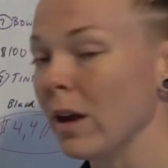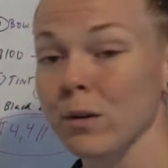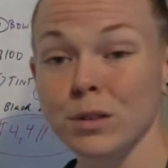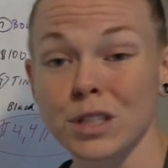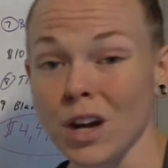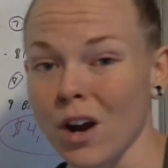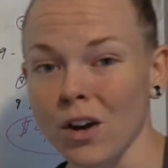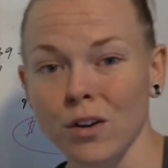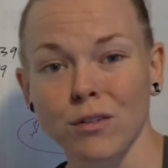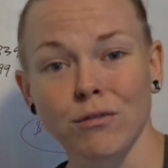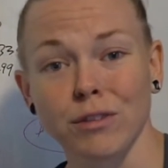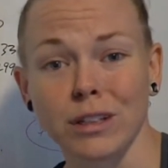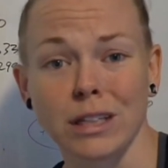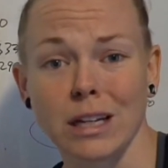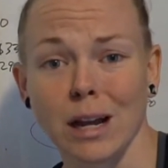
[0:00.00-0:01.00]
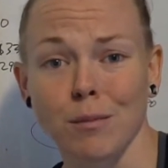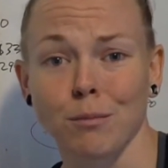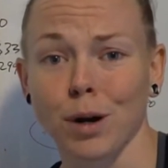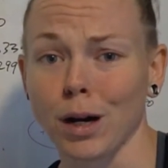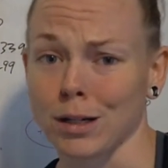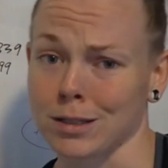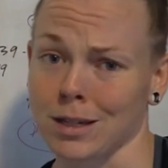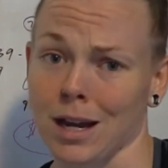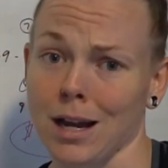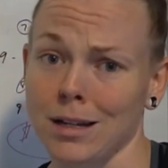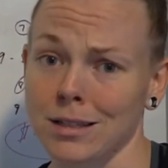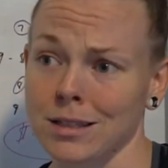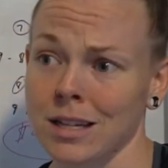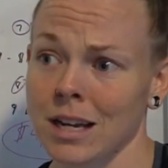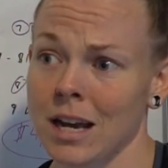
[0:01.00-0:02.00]
It was $159,
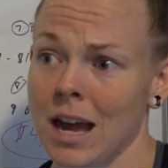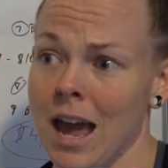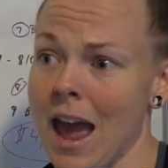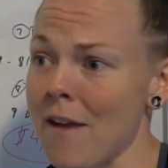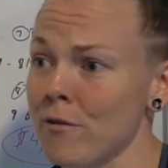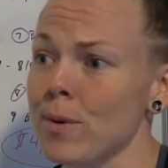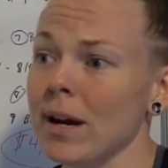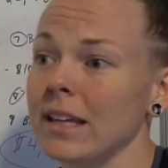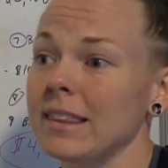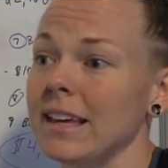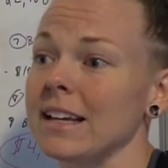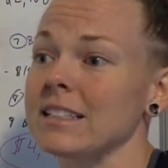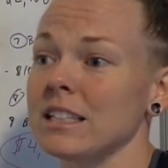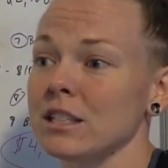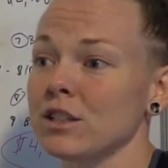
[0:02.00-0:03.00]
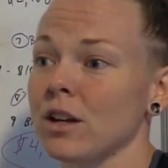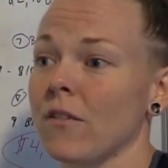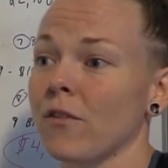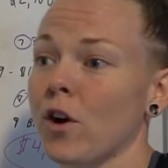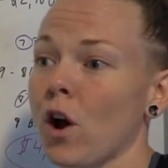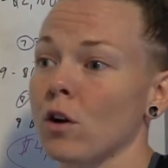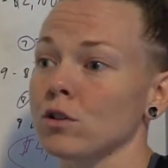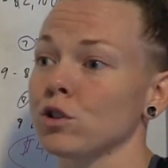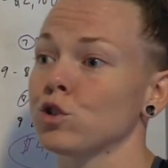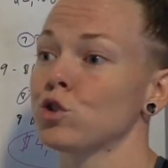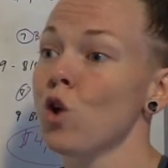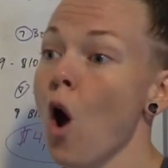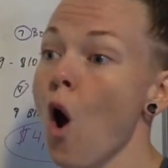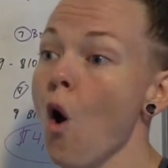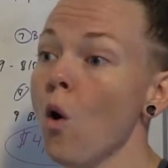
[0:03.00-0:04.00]
guys. Everybody thinks that stuff costs
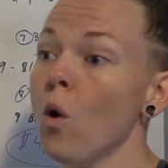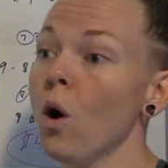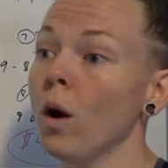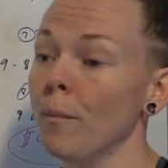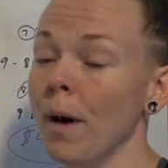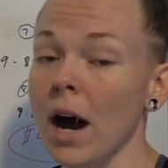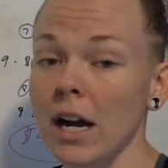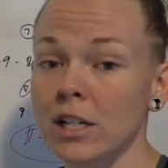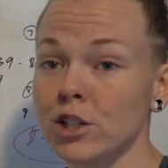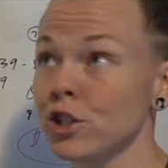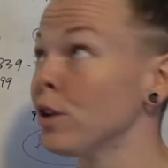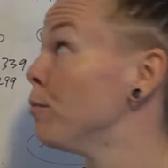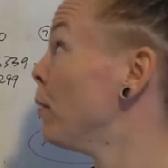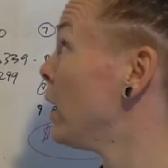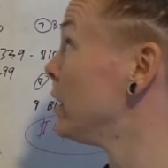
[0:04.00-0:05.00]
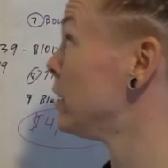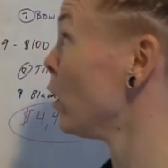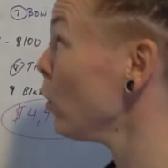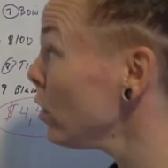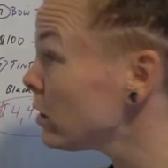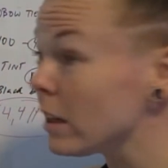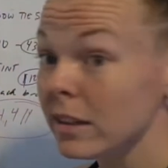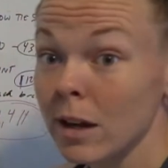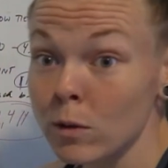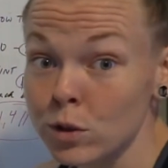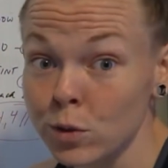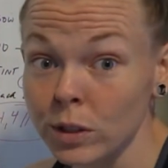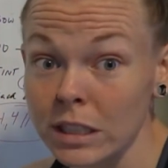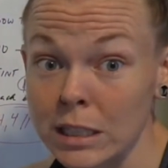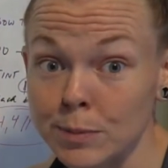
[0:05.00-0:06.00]
so much, but the only thing that
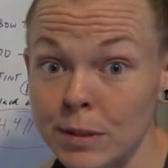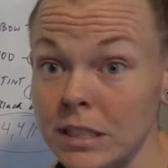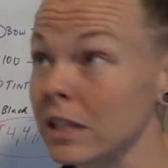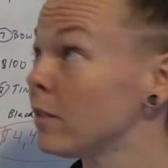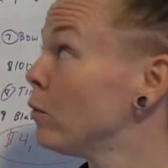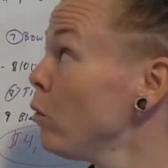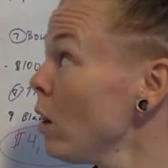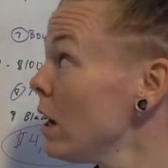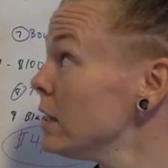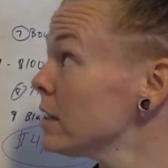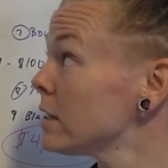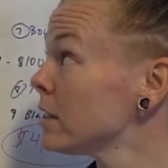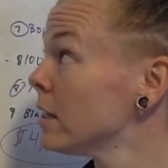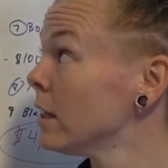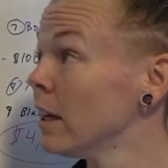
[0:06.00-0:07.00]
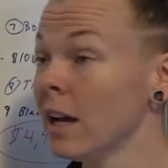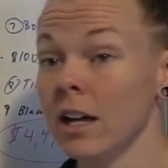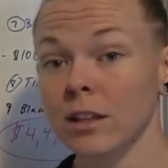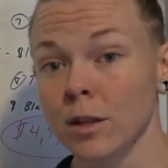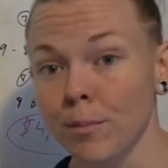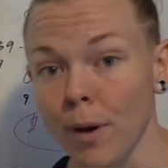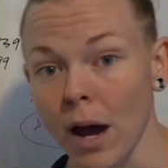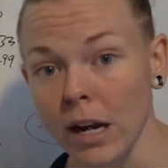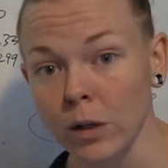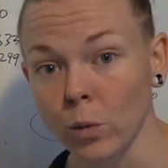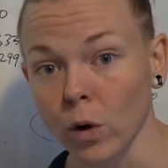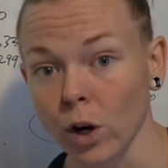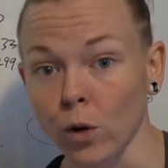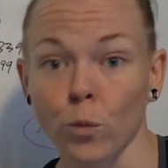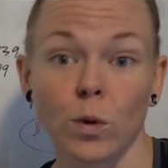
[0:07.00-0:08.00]
was really expensive was the
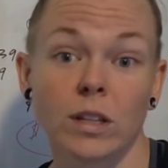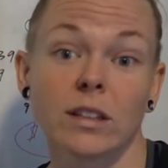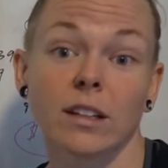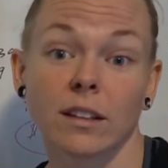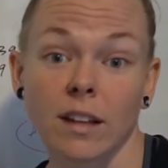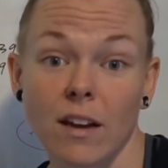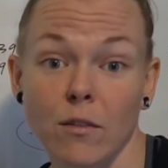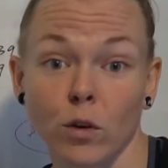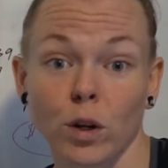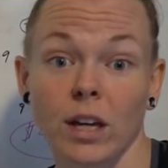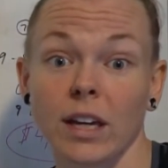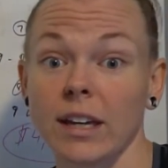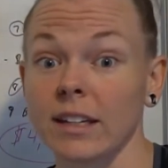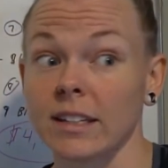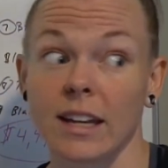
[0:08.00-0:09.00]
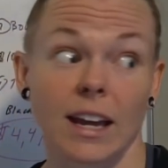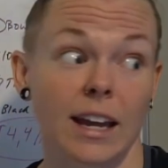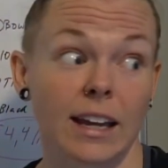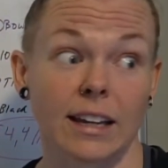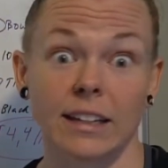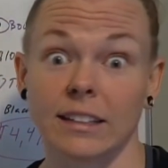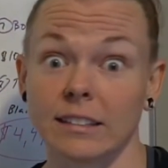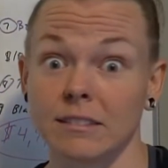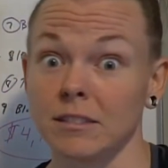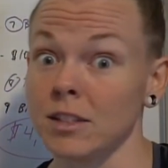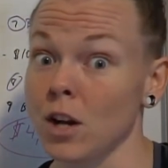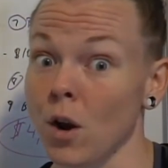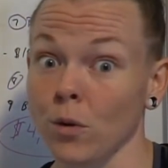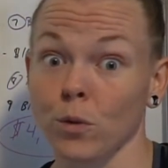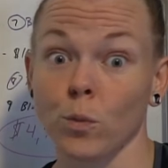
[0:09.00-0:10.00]
bodywork with the level kit and,
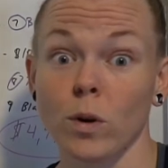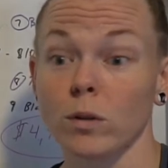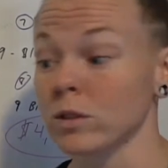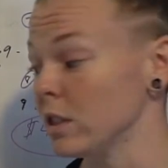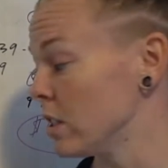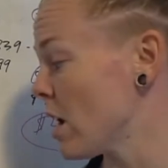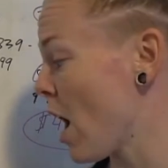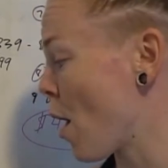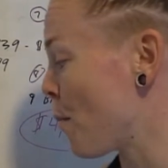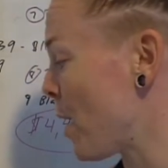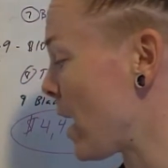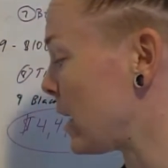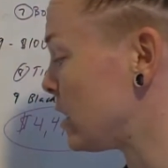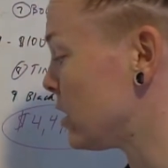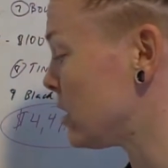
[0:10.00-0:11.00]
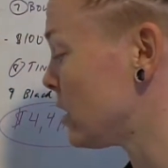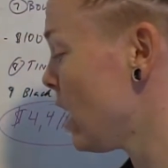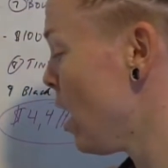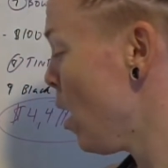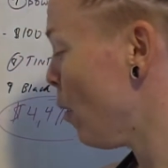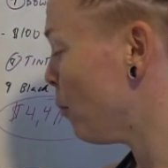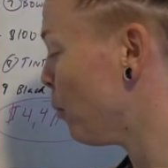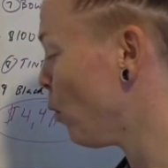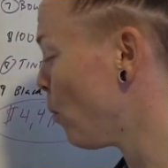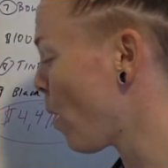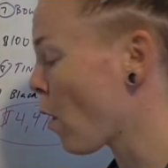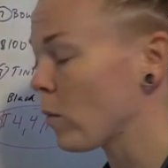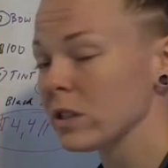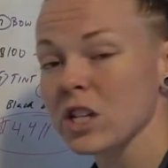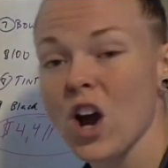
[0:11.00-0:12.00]
you know, the wheels and tire packages. Bull
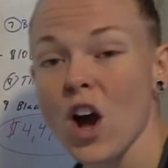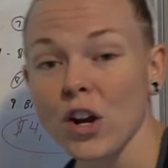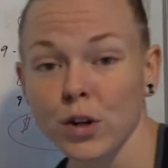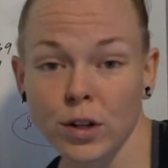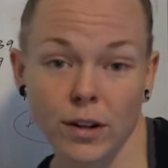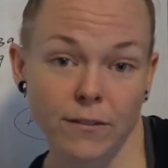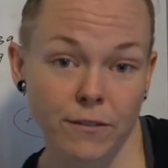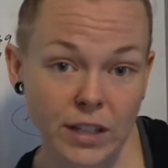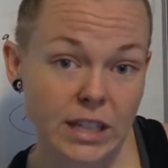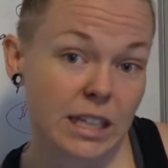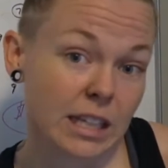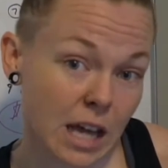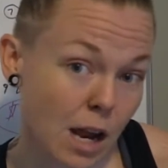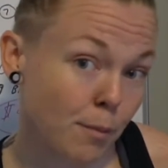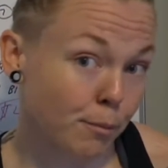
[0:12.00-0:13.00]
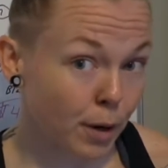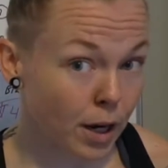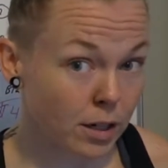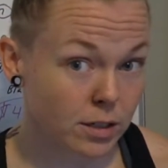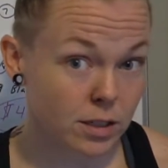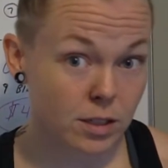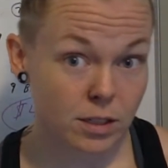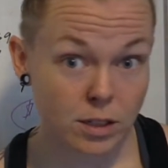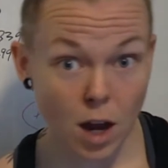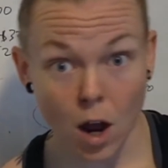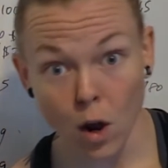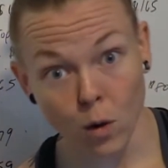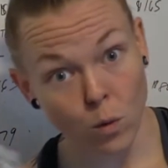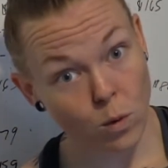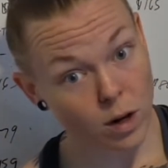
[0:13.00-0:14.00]
bar was 159 bucks.
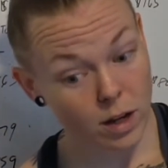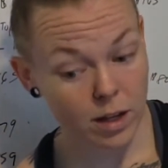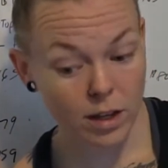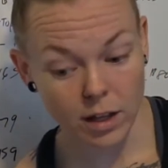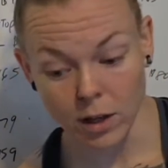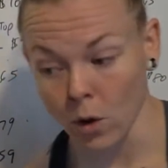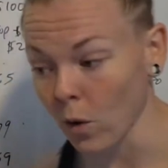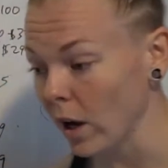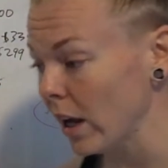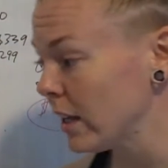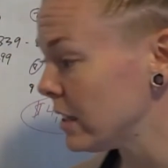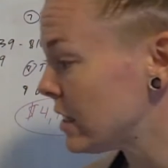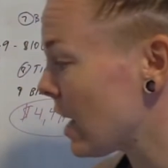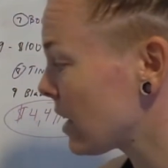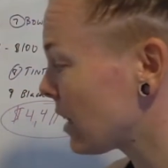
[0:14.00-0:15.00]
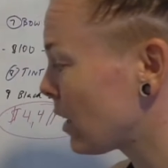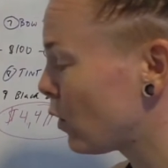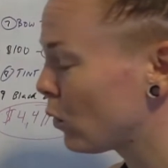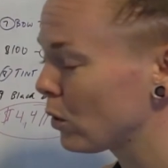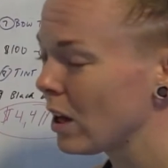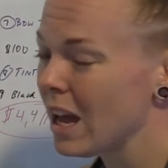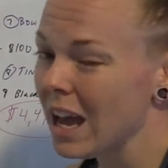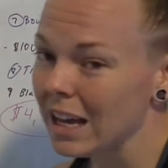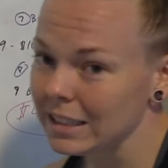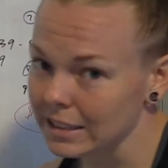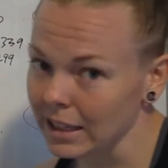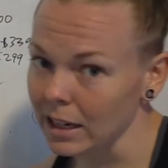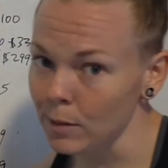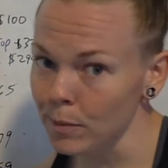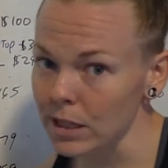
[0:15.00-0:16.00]
So go ahead and tack that on.
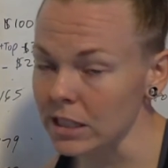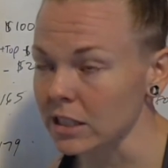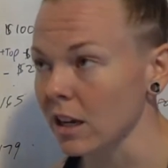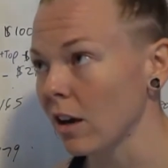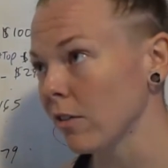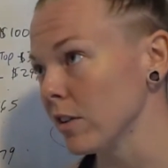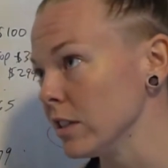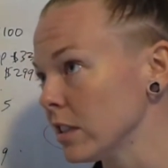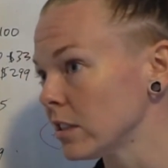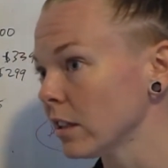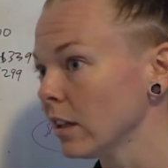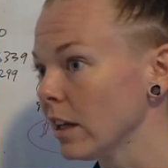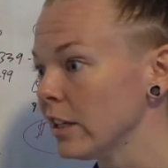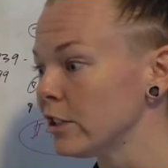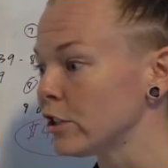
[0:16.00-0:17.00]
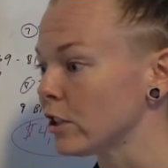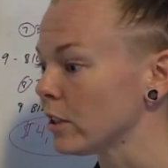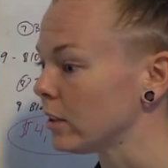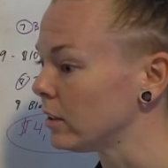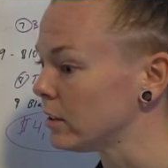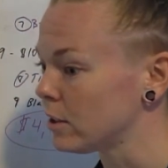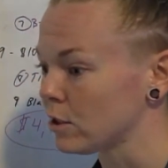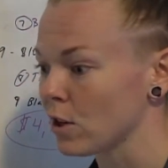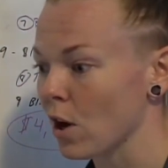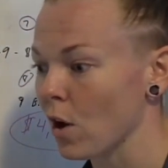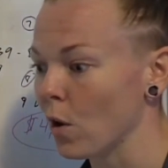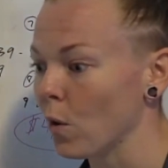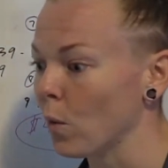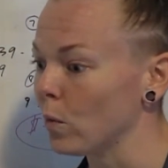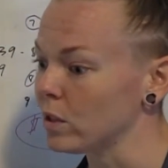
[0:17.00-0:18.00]
Did it myself, installation,
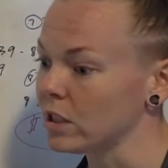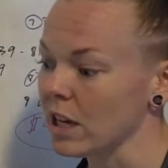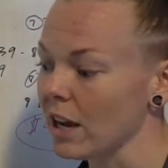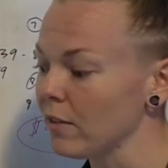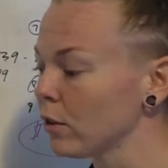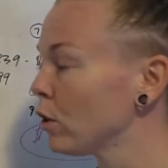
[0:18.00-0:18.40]
so saved a